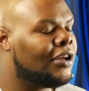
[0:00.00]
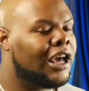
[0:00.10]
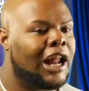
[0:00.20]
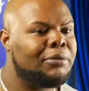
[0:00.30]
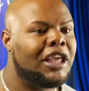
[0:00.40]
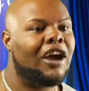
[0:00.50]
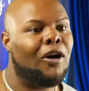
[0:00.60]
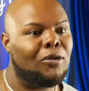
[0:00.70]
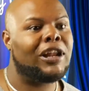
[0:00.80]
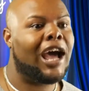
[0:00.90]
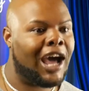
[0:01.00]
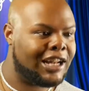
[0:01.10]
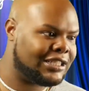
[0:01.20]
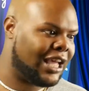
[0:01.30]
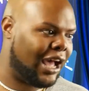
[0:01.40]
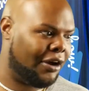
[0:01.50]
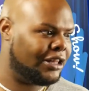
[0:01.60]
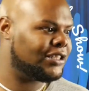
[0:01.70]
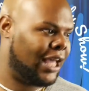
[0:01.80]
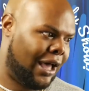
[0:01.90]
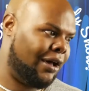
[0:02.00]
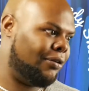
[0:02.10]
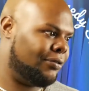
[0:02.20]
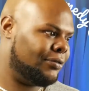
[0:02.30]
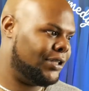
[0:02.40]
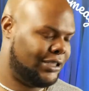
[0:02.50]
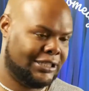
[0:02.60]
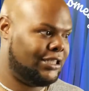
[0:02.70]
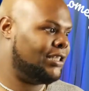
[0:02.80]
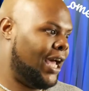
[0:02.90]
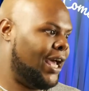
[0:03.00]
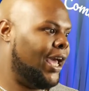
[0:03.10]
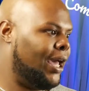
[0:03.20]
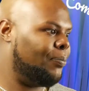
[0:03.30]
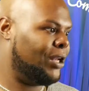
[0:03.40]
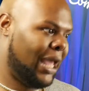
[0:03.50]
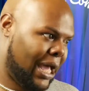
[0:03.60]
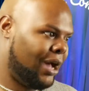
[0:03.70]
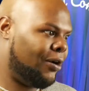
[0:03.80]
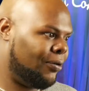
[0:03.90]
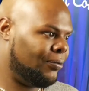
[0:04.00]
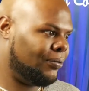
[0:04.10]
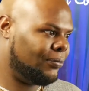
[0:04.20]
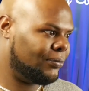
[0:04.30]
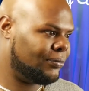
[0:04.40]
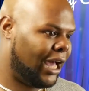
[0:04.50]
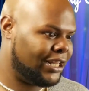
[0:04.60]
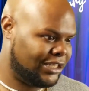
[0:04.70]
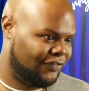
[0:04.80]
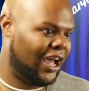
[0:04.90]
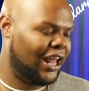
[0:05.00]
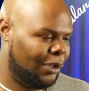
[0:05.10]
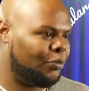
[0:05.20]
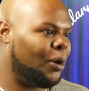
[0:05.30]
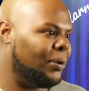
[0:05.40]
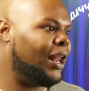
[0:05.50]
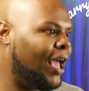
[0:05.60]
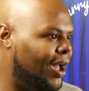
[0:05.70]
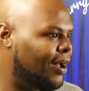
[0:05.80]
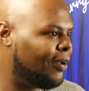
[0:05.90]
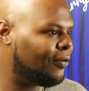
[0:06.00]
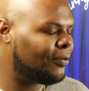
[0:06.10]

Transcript: and I'm thinking, oh, now this hot. Is this how it happened now? I done survived that part, but now?